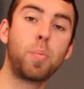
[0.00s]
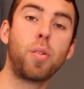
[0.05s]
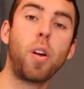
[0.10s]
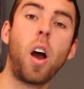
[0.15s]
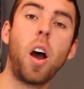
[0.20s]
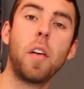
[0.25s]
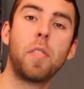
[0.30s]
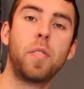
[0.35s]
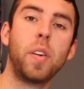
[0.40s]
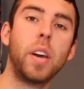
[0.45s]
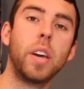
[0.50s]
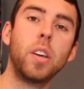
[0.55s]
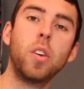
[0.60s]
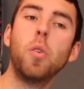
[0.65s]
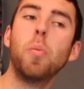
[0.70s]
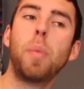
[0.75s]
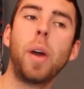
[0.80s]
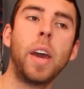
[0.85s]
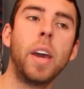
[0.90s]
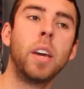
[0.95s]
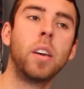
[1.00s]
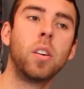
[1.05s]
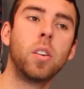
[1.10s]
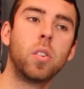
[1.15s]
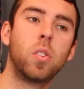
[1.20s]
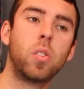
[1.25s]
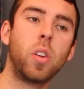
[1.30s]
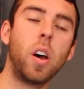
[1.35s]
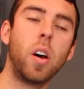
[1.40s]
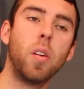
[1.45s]
profit, you paying
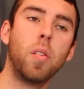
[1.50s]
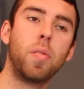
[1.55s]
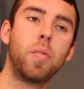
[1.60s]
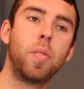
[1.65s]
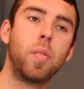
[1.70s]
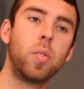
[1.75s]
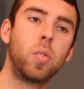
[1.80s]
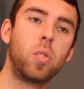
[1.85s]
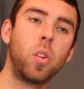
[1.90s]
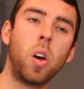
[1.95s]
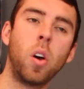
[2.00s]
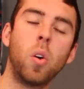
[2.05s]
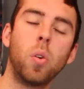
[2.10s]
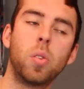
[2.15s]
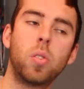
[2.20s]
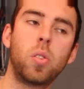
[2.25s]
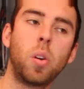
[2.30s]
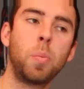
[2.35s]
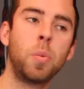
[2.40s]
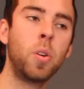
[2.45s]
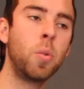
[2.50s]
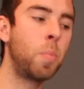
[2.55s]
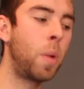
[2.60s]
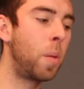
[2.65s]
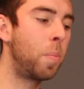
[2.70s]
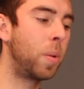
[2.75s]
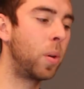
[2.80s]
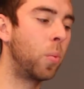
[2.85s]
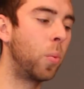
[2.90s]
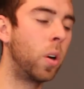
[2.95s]
yourself. So some of you
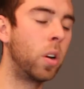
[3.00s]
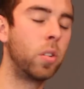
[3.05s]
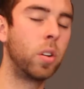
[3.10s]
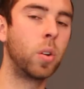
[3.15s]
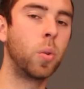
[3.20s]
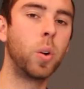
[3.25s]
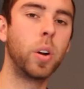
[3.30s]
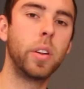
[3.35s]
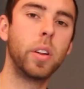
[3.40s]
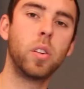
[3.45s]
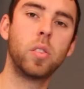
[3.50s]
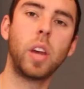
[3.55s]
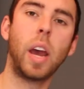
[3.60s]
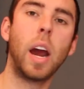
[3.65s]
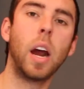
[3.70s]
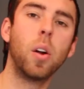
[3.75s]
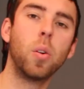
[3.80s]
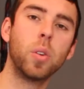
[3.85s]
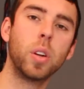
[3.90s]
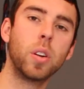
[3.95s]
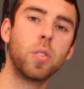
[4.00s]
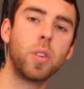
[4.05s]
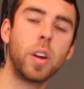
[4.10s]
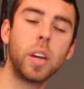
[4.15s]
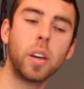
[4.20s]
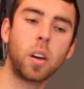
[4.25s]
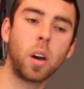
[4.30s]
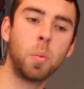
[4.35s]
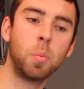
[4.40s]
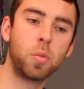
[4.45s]
might be wondering where this hourly
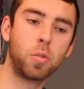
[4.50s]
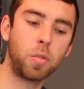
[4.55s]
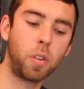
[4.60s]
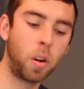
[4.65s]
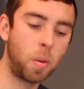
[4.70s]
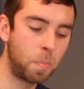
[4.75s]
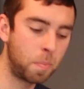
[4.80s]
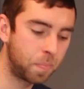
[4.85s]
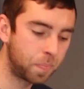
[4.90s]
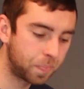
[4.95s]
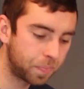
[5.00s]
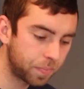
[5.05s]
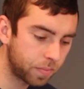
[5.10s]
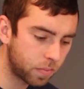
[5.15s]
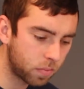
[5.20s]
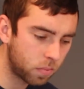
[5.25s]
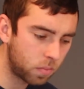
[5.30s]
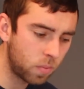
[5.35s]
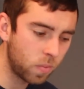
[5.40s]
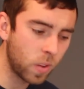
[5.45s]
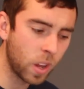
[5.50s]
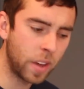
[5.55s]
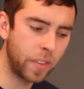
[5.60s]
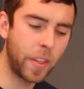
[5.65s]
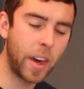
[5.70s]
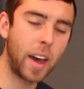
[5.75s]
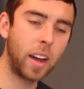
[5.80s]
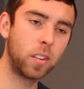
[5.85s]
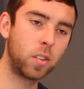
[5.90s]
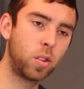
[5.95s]
rate comes from, and
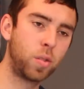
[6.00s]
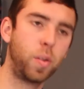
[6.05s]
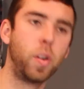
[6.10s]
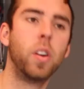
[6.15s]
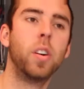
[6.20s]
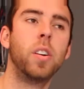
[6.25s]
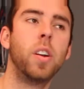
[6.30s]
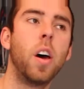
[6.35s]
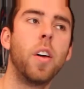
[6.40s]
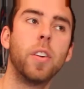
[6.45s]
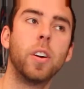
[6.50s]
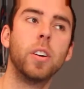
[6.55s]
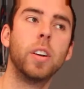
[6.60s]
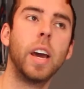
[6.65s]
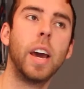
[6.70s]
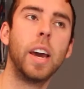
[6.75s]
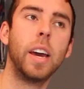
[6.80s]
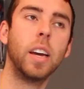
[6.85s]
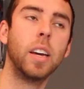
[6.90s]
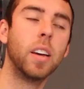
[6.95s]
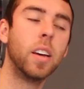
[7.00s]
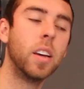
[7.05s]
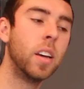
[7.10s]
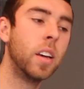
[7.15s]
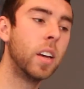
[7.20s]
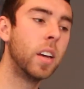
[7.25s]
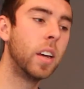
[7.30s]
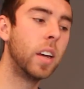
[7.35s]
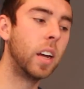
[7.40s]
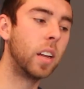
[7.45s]
that's for another day.
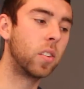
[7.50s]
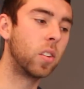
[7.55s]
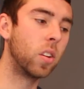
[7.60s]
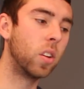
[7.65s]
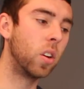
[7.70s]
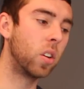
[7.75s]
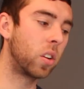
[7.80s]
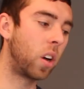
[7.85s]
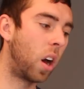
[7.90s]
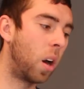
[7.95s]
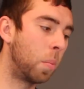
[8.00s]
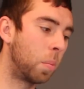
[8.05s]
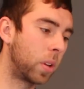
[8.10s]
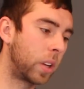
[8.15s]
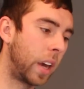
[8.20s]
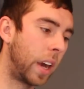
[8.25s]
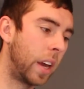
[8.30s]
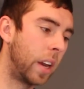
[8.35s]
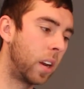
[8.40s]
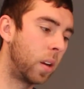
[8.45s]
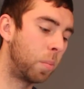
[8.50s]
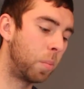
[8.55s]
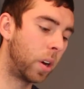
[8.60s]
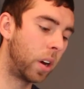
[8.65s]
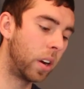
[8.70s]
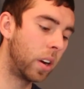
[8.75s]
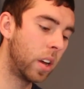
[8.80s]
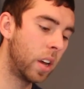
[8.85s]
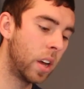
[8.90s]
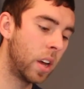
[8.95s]
It's a little complicated,
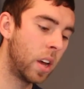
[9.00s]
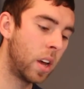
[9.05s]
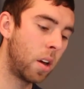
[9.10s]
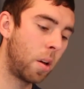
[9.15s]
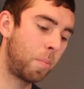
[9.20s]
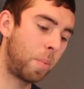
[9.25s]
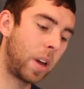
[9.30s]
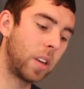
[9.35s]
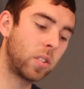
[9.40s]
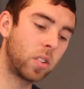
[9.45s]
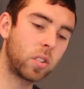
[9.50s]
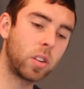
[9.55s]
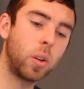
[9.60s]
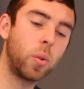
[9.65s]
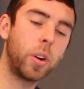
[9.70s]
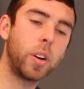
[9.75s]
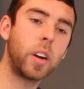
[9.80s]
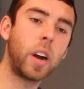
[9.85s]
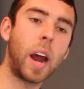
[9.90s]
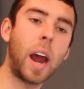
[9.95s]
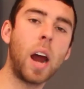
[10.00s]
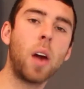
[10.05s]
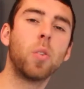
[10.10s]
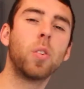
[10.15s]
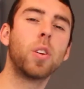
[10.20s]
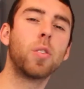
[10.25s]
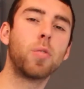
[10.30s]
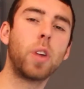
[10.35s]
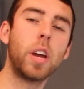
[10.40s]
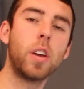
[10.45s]
but basically what your
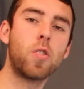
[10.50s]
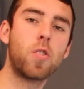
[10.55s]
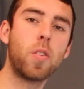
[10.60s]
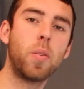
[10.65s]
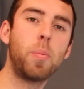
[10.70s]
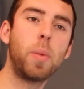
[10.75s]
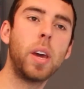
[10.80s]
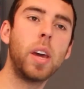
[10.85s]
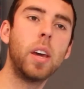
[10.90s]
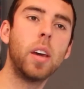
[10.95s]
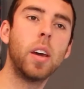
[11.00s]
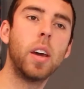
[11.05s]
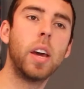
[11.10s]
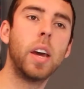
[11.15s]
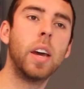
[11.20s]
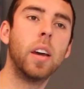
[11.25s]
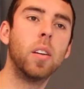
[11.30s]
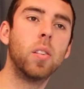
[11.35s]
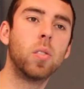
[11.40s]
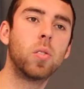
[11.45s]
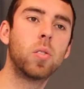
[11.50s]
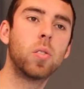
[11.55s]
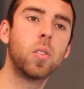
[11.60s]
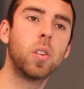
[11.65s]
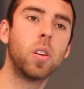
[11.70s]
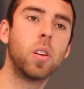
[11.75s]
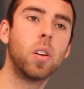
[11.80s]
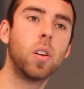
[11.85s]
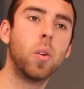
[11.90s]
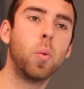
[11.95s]
hourly rate should be
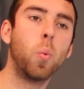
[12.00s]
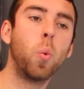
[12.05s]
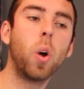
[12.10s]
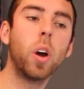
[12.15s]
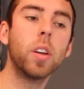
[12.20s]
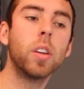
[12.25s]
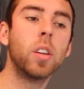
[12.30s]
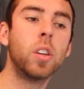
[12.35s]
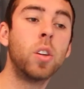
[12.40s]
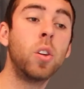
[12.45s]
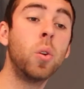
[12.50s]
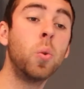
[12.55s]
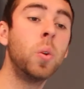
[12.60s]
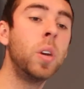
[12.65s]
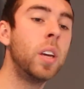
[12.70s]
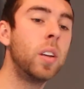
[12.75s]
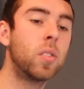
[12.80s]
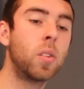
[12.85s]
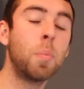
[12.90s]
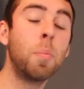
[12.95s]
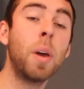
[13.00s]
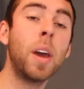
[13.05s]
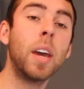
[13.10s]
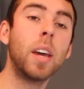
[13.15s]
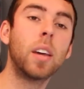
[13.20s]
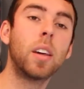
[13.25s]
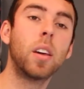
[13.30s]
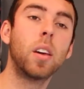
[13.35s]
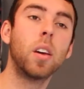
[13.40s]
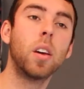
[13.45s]
is what you need to
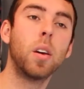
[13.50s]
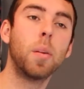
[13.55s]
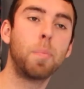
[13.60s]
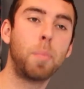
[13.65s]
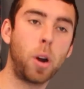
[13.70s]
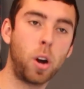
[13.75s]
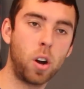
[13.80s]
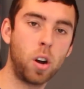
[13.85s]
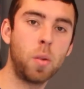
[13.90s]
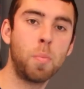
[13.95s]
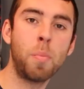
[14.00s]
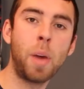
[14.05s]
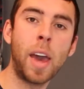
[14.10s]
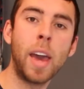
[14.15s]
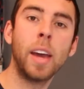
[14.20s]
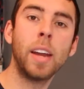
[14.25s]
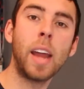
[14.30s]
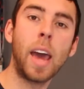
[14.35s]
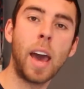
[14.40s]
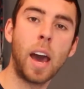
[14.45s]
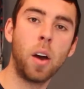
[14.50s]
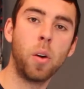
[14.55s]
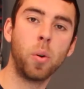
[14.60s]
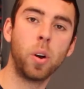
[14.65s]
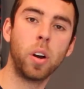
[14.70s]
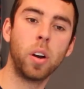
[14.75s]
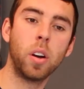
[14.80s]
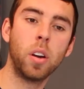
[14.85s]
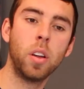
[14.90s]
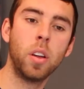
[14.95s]
make per man
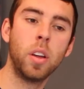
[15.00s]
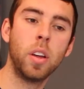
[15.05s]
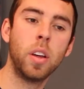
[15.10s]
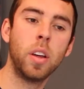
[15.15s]
hour